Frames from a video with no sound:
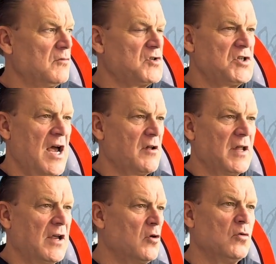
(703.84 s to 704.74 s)
challenging,
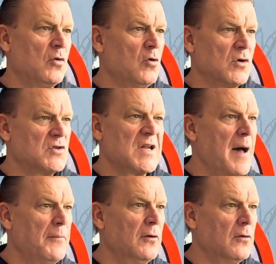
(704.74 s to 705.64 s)
like who can
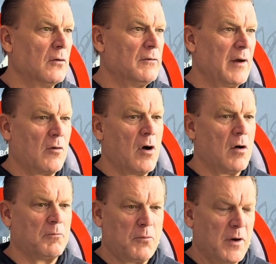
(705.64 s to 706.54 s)
stop who. They were
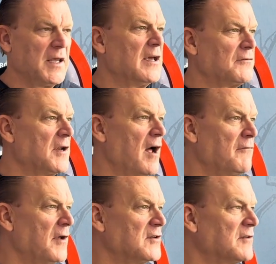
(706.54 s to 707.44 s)
all pretty gifted
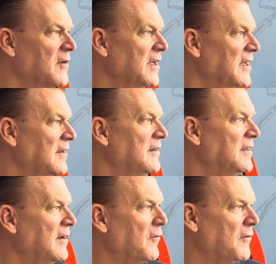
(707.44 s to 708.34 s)
offensively and
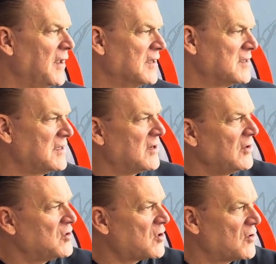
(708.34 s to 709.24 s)
did different things. Until
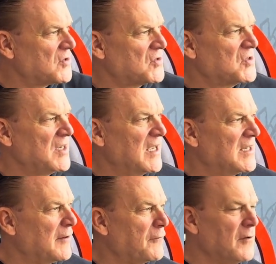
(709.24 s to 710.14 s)
you start to see a
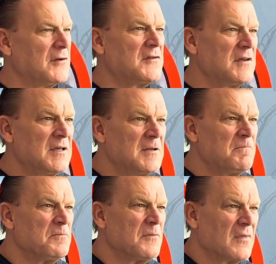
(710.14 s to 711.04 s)
different
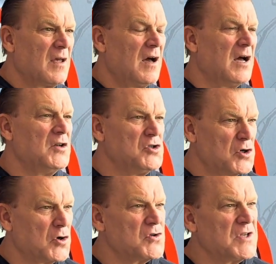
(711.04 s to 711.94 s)

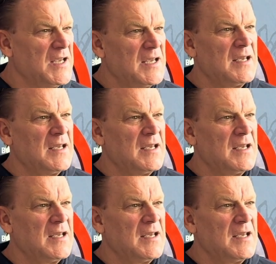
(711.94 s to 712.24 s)
jersey,